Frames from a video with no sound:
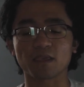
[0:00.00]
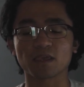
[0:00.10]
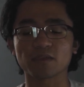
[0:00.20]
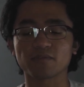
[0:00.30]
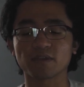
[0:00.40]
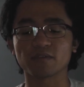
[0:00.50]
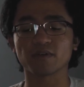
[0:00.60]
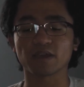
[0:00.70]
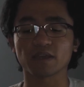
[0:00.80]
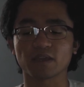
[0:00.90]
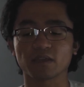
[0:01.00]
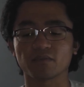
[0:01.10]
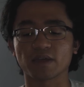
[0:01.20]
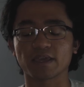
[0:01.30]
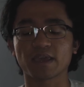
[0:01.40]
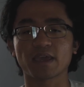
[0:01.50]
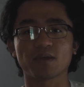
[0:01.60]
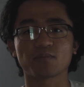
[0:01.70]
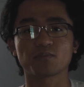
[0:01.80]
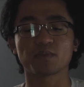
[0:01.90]
if I
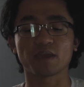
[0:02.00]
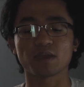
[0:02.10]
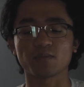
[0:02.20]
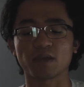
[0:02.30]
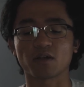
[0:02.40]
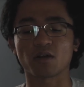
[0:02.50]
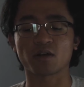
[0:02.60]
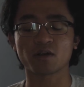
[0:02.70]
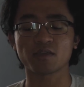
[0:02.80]
can't pay my car,